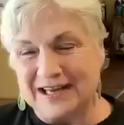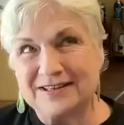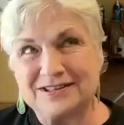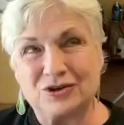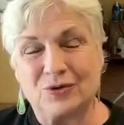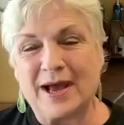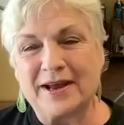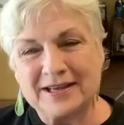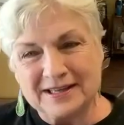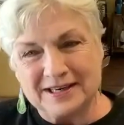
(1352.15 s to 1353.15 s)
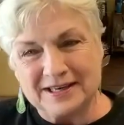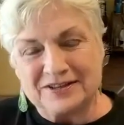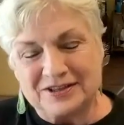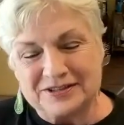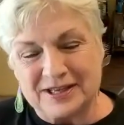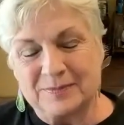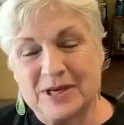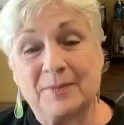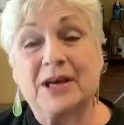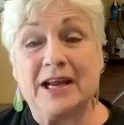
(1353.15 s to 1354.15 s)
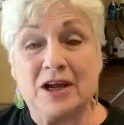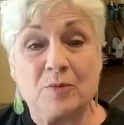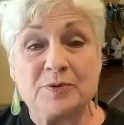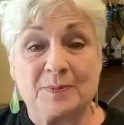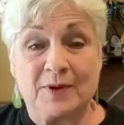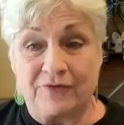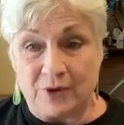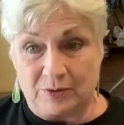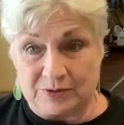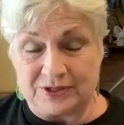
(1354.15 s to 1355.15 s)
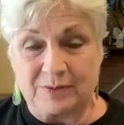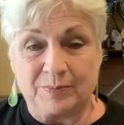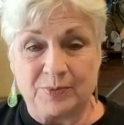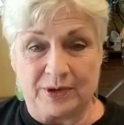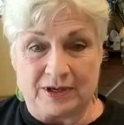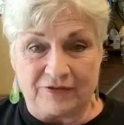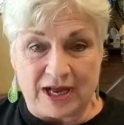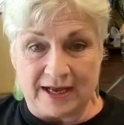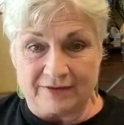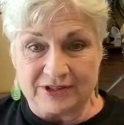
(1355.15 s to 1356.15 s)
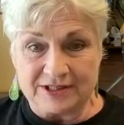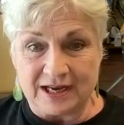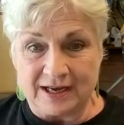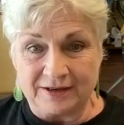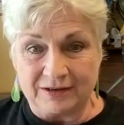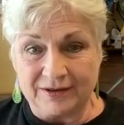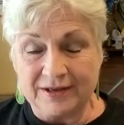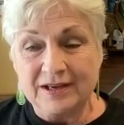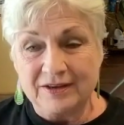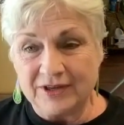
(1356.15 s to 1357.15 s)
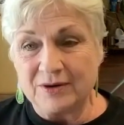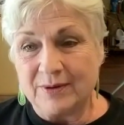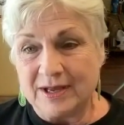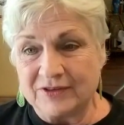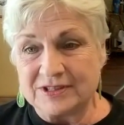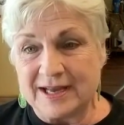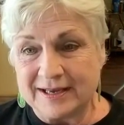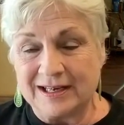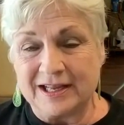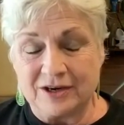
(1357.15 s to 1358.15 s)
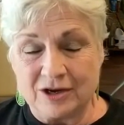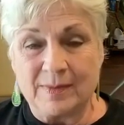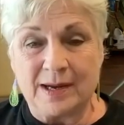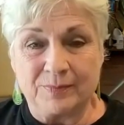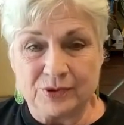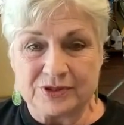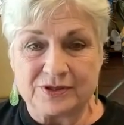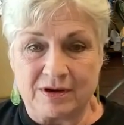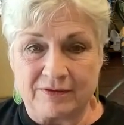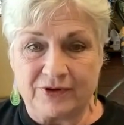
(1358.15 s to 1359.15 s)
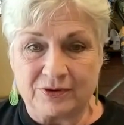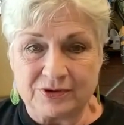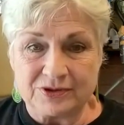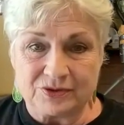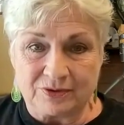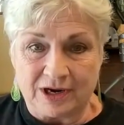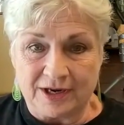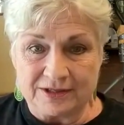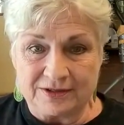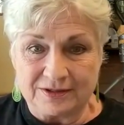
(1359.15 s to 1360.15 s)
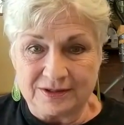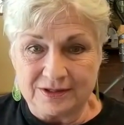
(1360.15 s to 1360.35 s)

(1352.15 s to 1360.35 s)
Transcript: I, I try to get it at the same time. It helps me focus the book if I have a title. If I don't have a title, I know my book's not focused right.